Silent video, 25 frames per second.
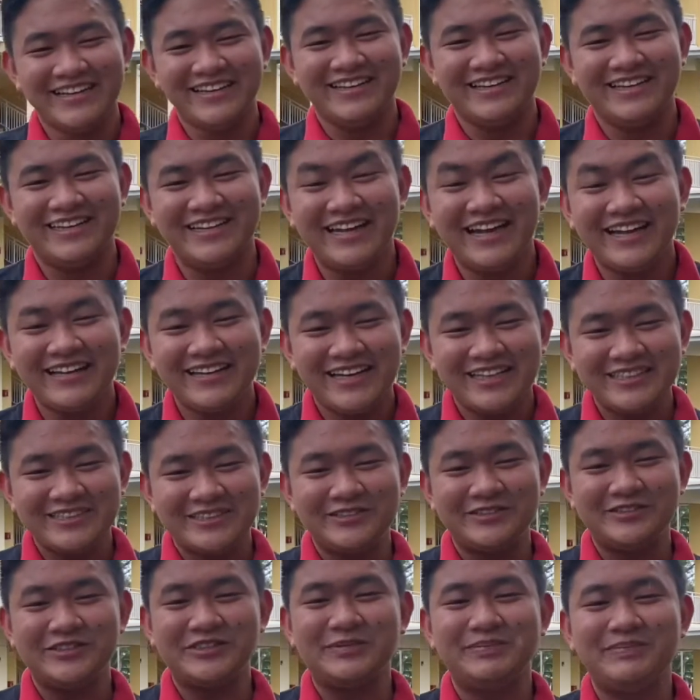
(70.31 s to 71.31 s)
The deadline
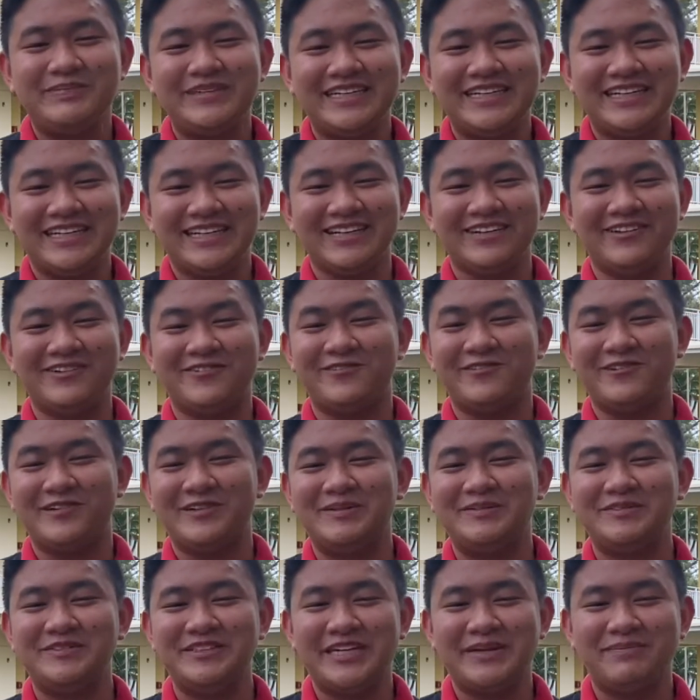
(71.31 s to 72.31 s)
to submit the
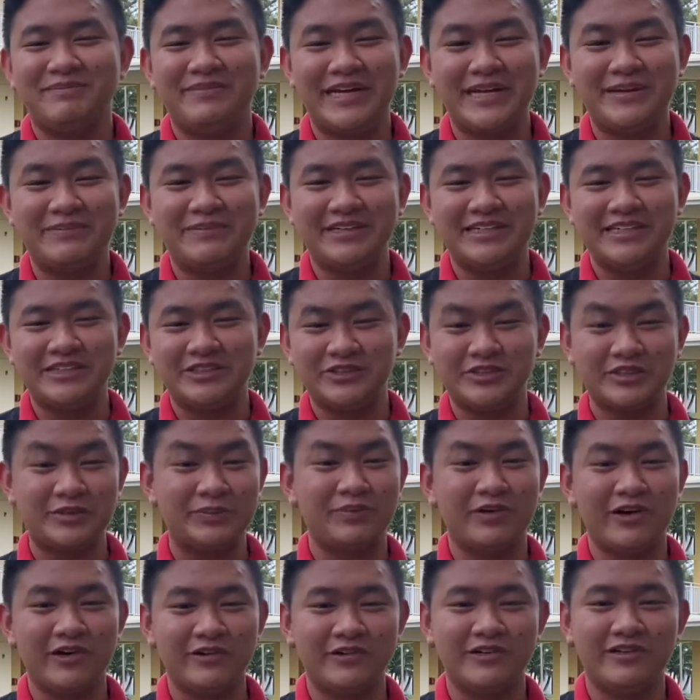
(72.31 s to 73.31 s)
forms and payment is
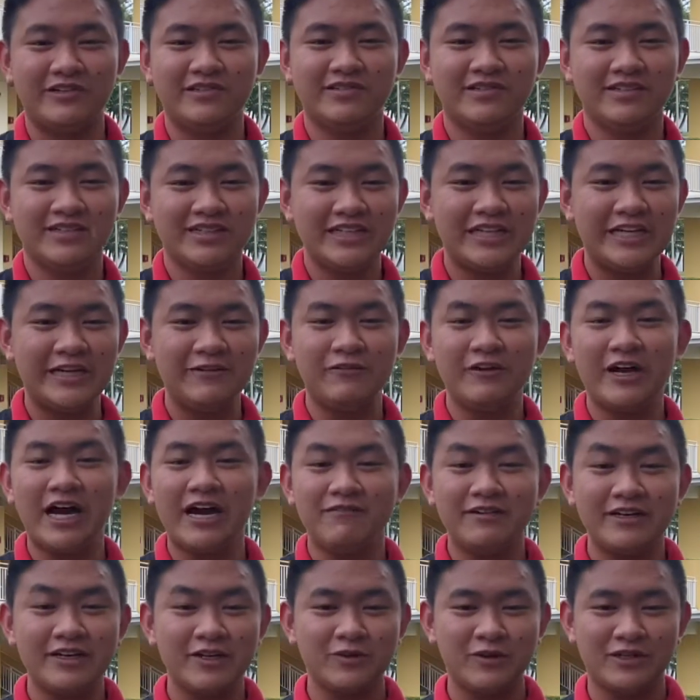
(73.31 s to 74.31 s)
tomorrow. If you have
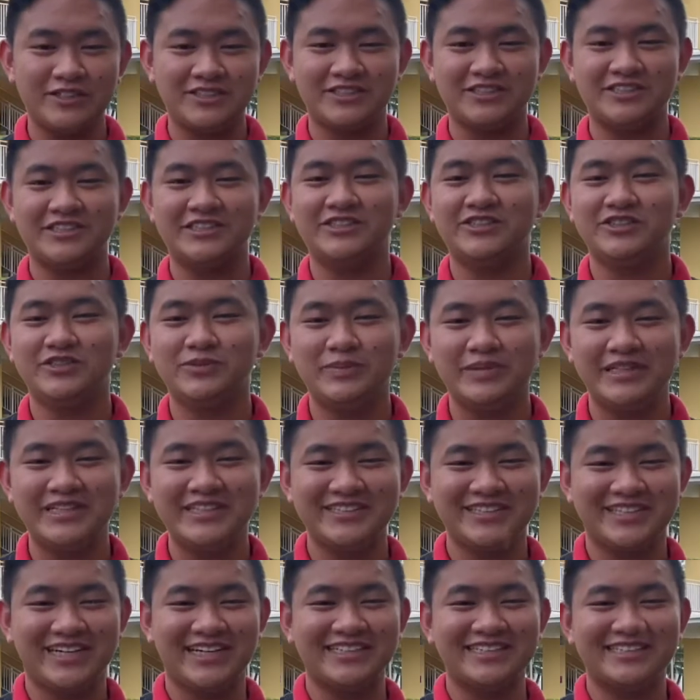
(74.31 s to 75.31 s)
any questions, please
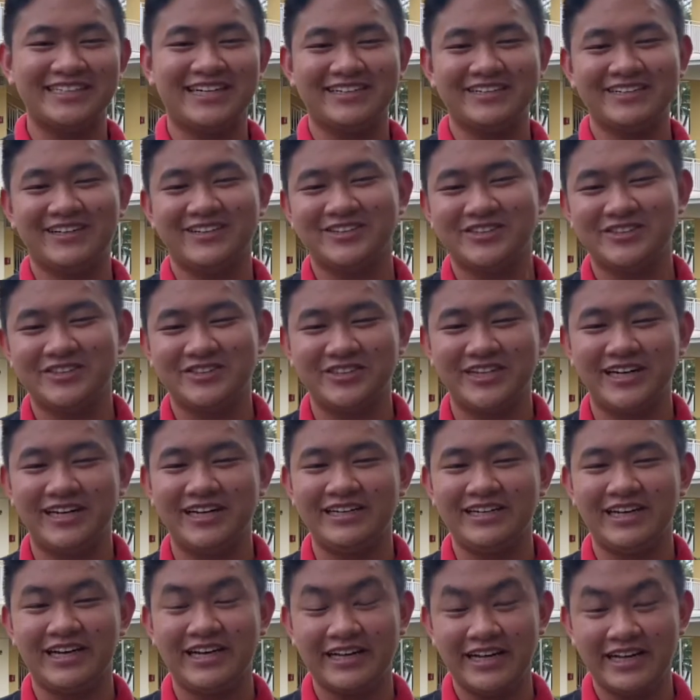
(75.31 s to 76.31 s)
contact Dr. Scott
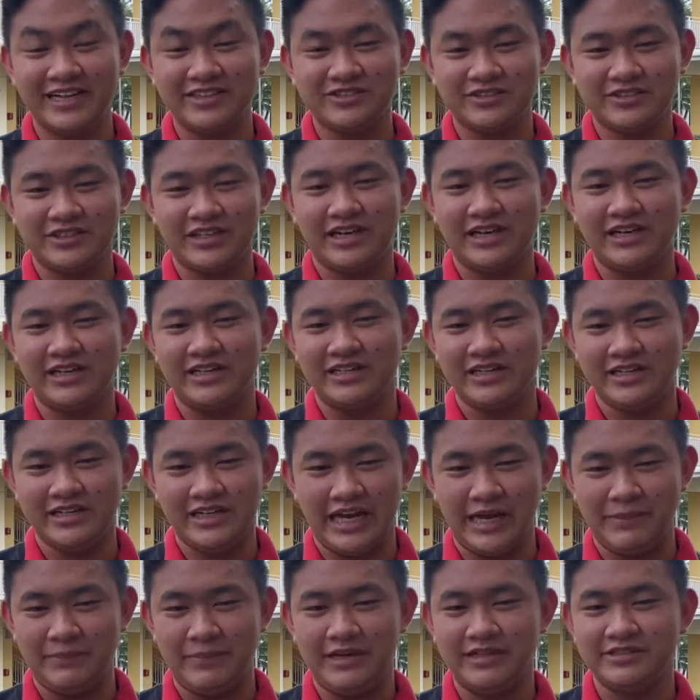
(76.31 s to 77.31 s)
at scott at
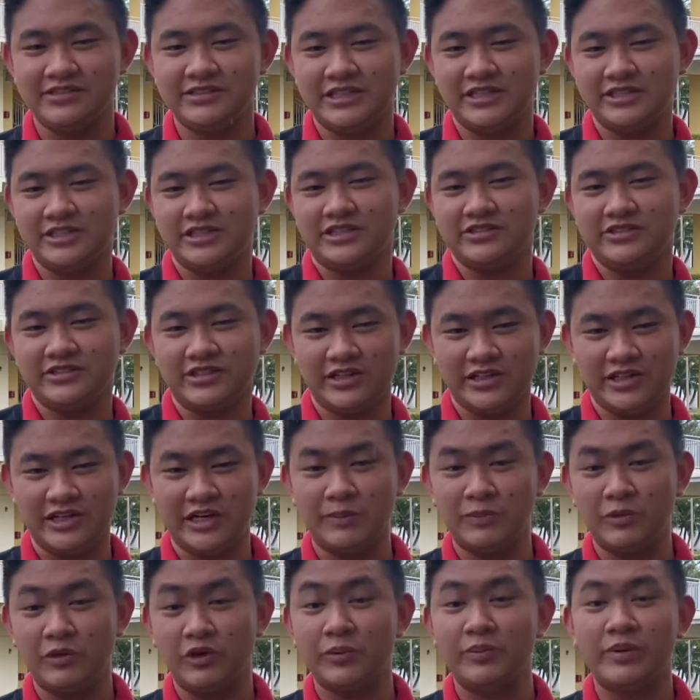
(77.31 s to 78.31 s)
pacehs.com
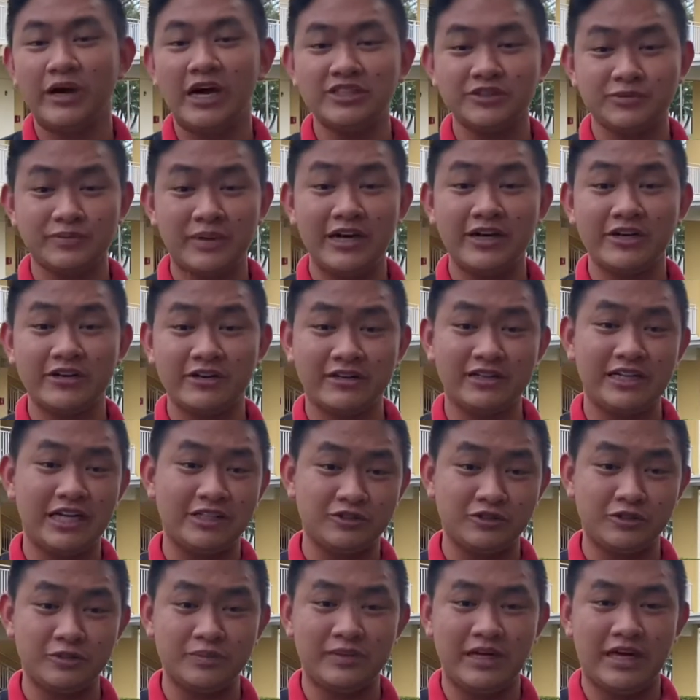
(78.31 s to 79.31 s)
or pass by your
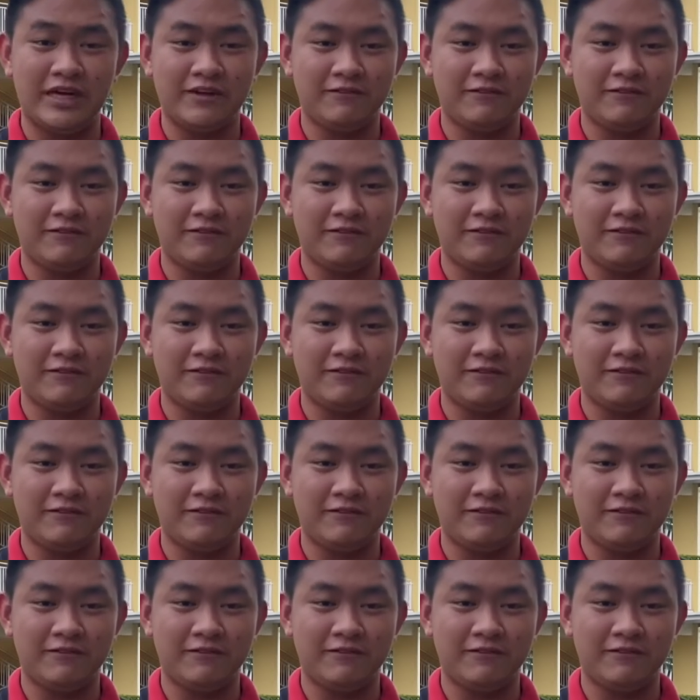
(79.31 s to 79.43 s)
classroom at